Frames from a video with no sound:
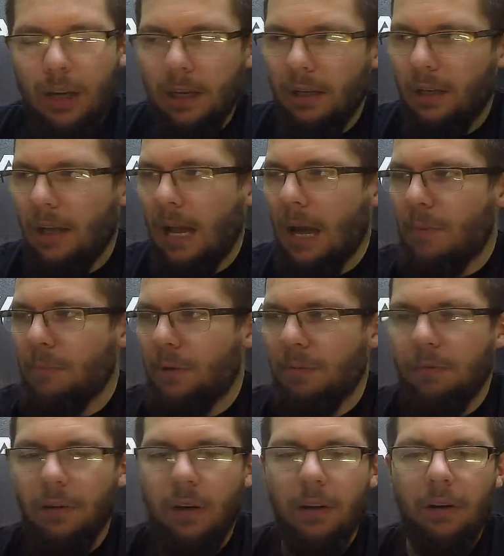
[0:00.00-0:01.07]

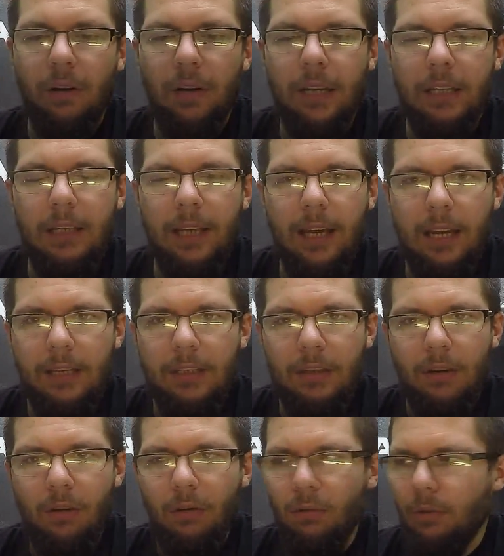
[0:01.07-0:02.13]
amplifier, it has
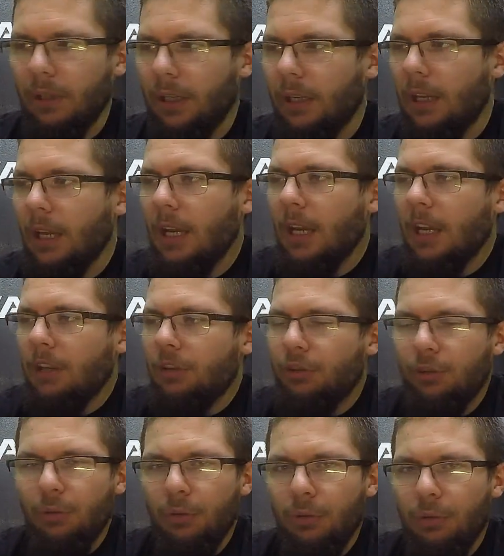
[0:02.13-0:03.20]
only
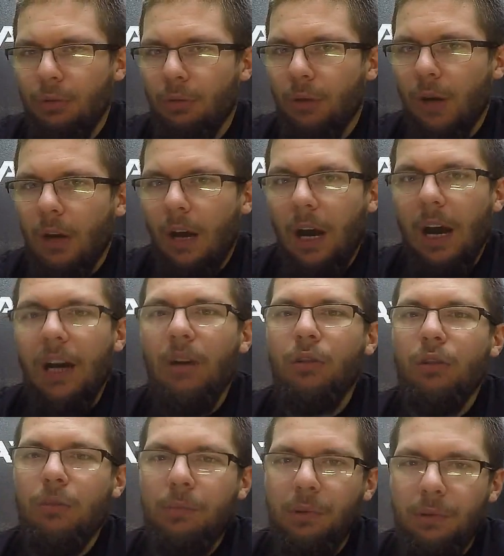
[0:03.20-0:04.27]
2
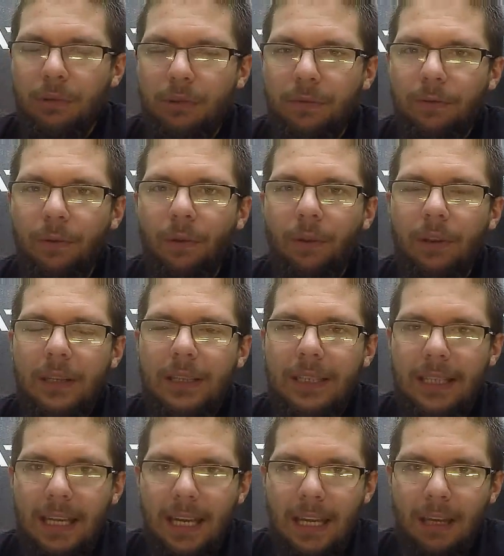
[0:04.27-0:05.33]
outputs for the
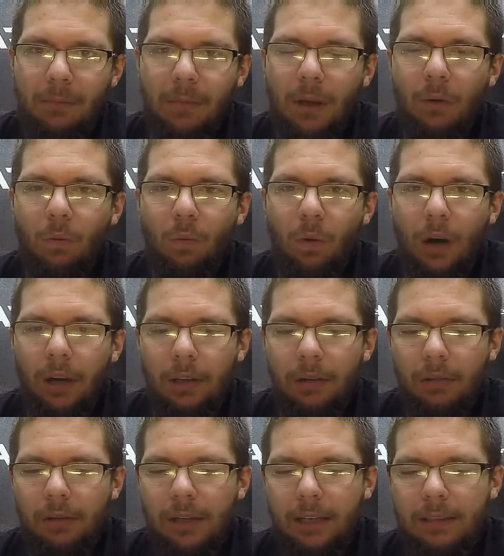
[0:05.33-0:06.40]
same wire
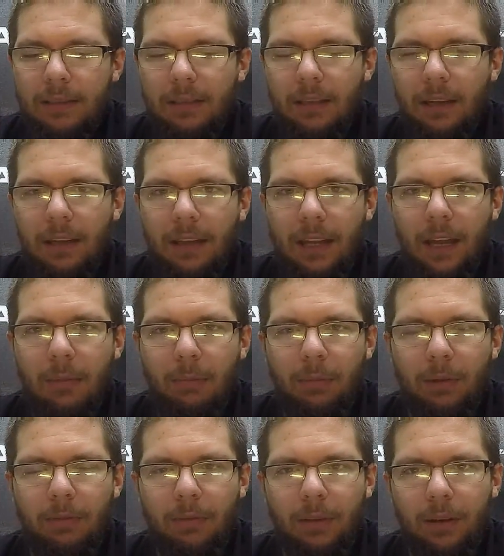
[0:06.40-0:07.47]
inside the
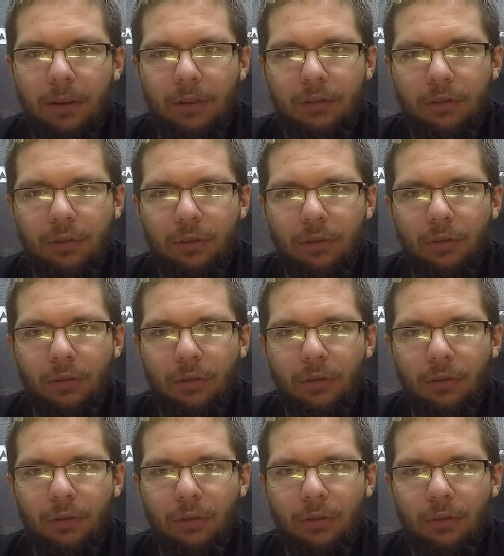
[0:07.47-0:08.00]
amplifier, so you can